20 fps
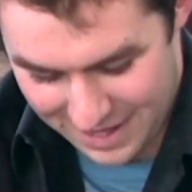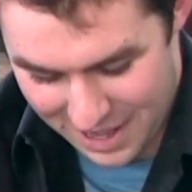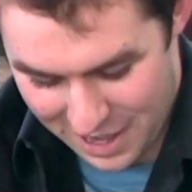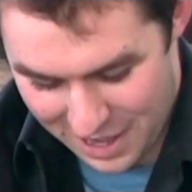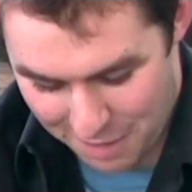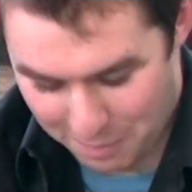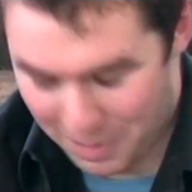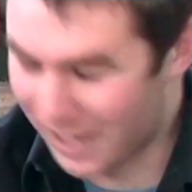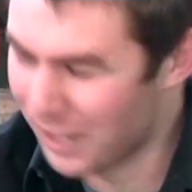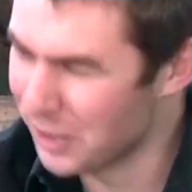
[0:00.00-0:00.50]

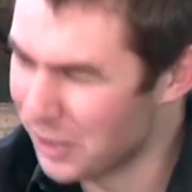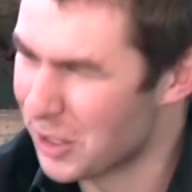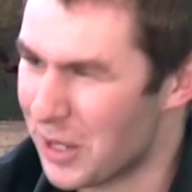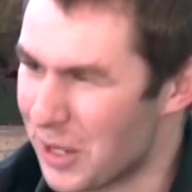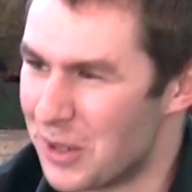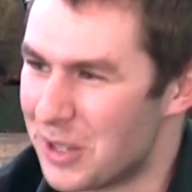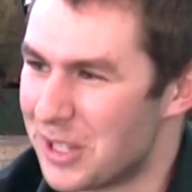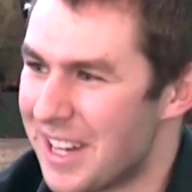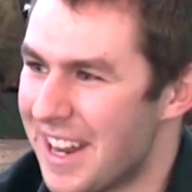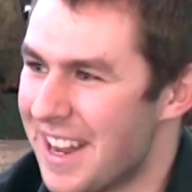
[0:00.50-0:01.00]
I also
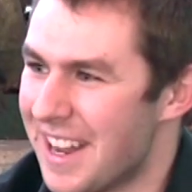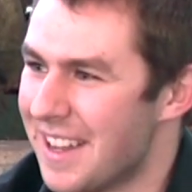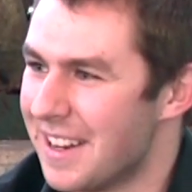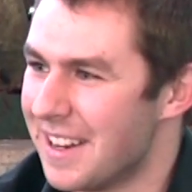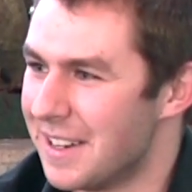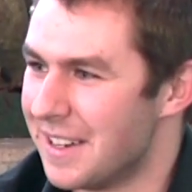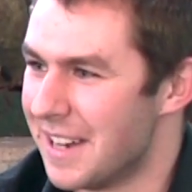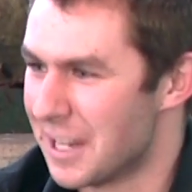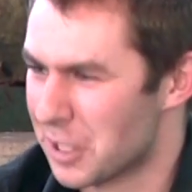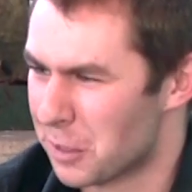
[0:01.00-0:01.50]

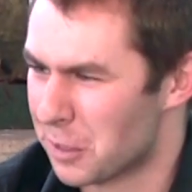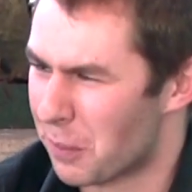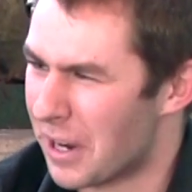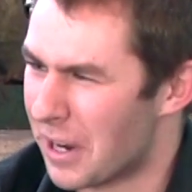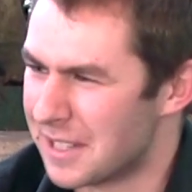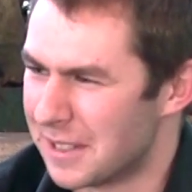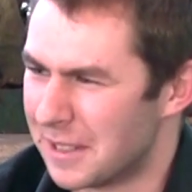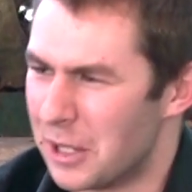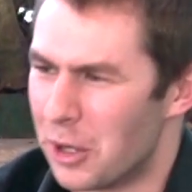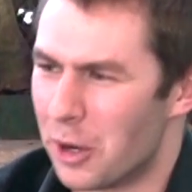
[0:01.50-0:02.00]
understand, not
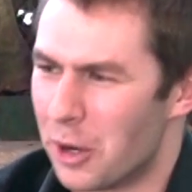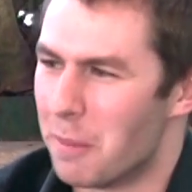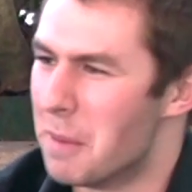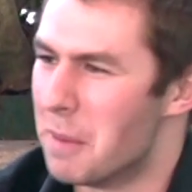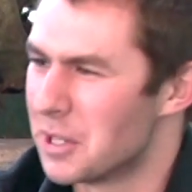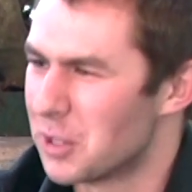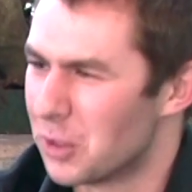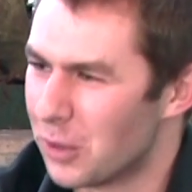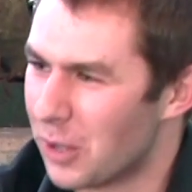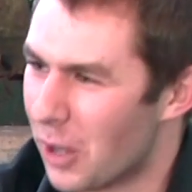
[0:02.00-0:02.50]
surprisingly, you're a
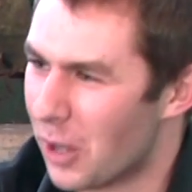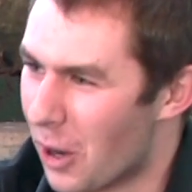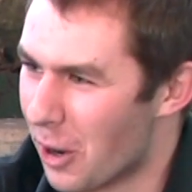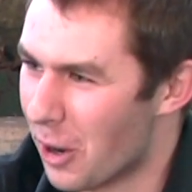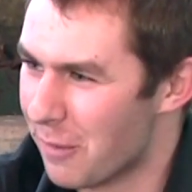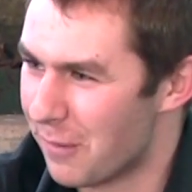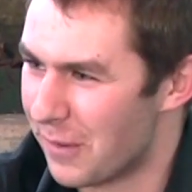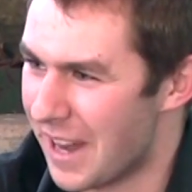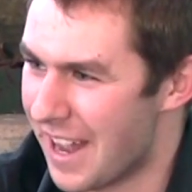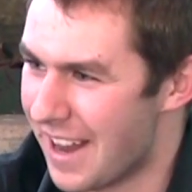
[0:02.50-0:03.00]
muscle
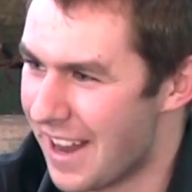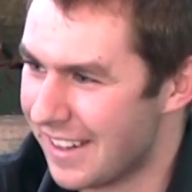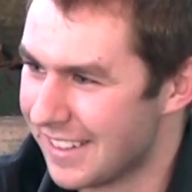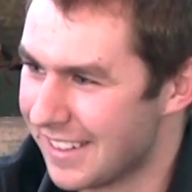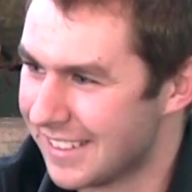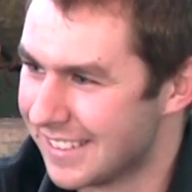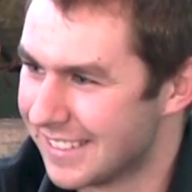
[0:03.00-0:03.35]
car fanatic.